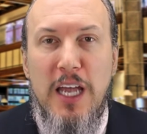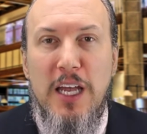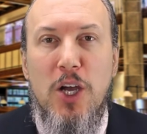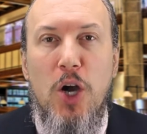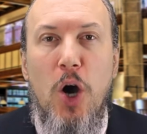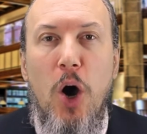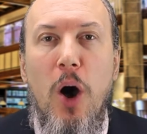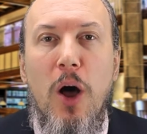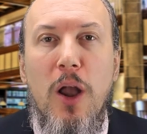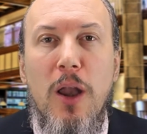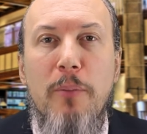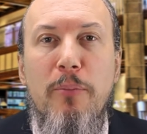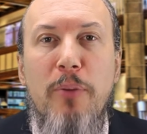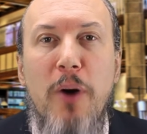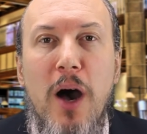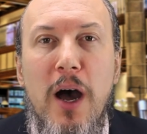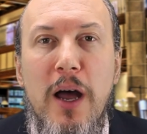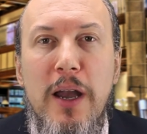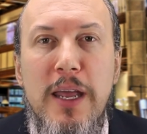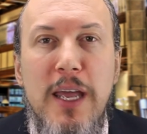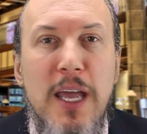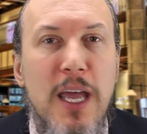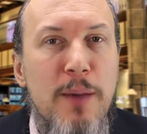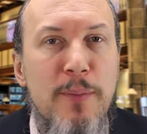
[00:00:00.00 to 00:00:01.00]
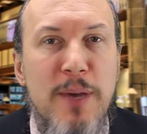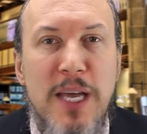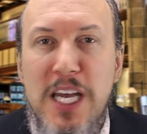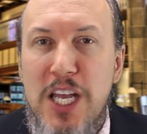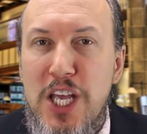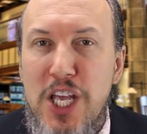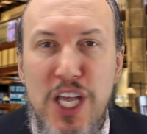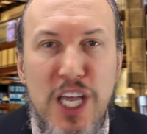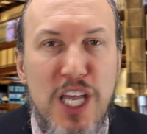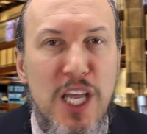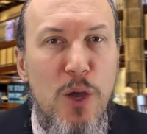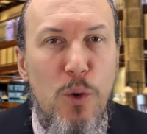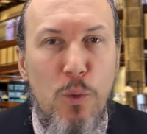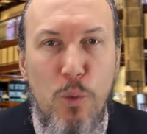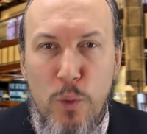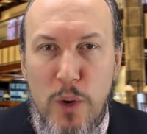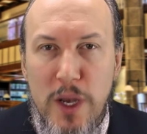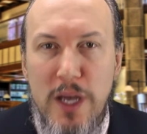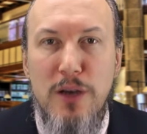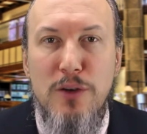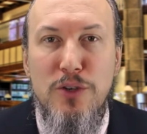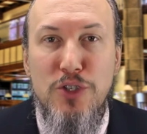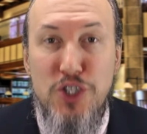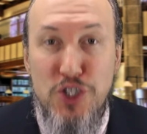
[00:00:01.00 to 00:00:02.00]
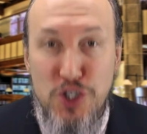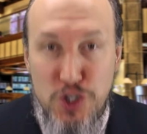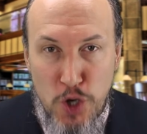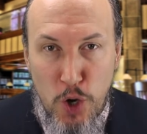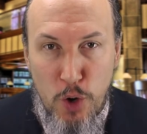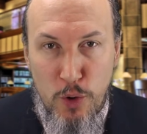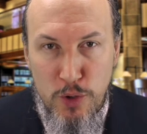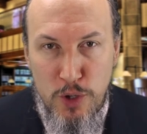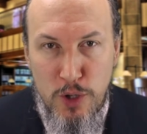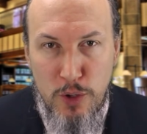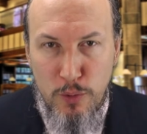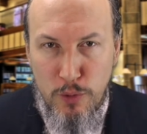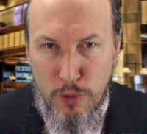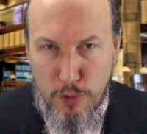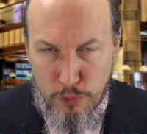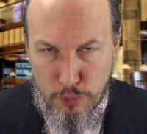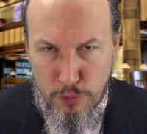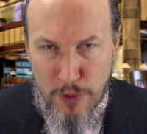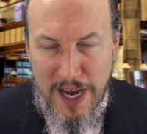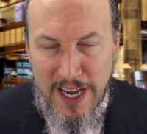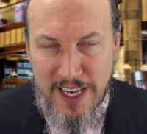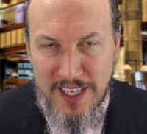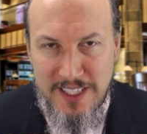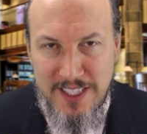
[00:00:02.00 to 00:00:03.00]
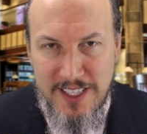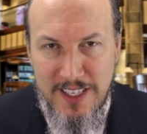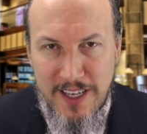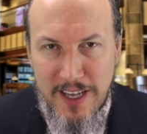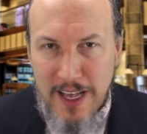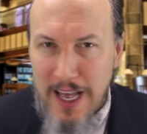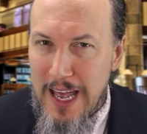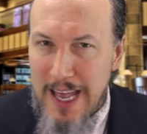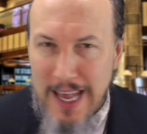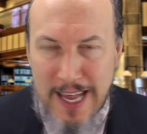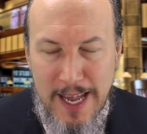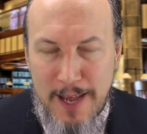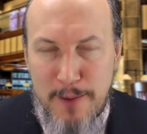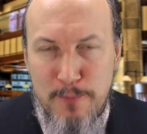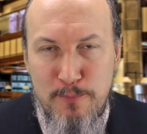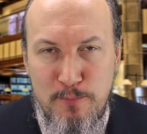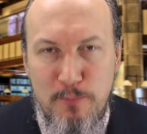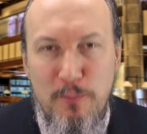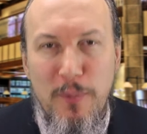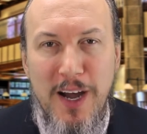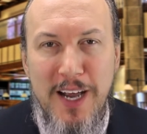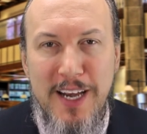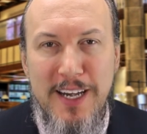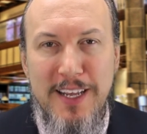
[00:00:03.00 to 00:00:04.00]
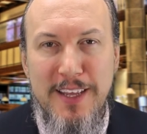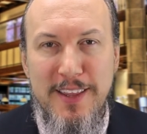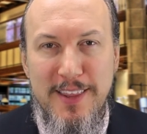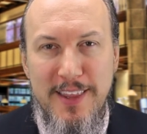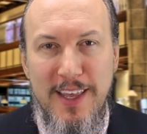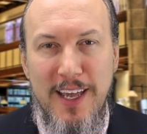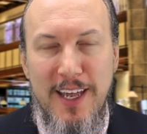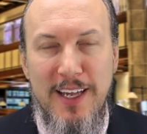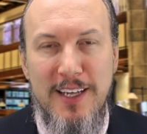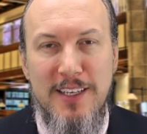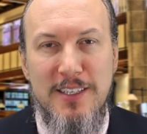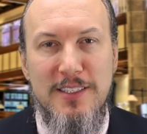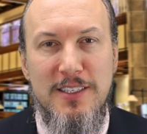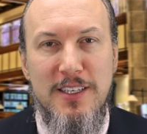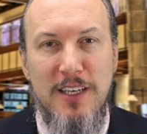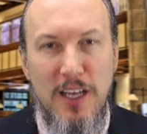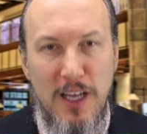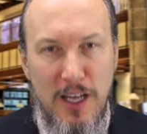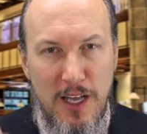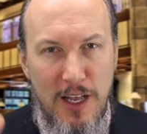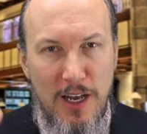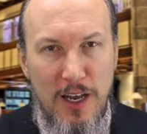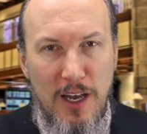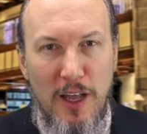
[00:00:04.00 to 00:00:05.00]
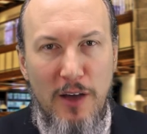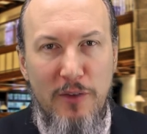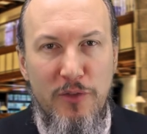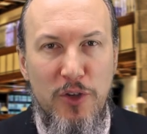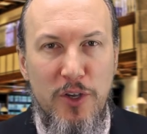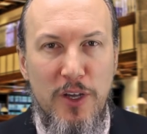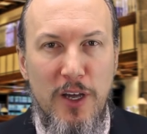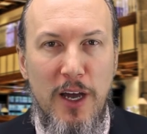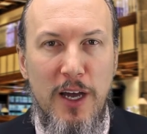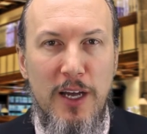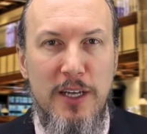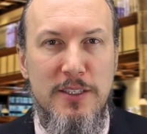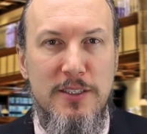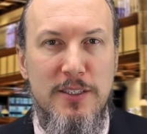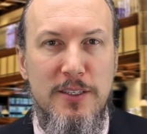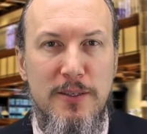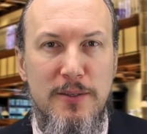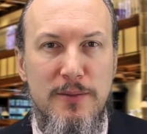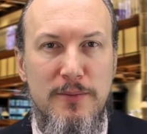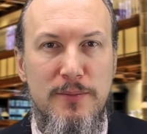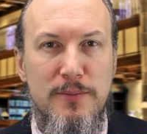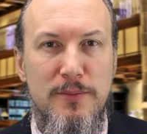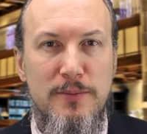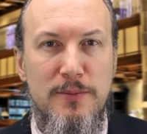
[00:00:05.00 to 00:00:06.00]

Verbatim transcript: Call upon him, and he will show you great and mighty things. Love you guys.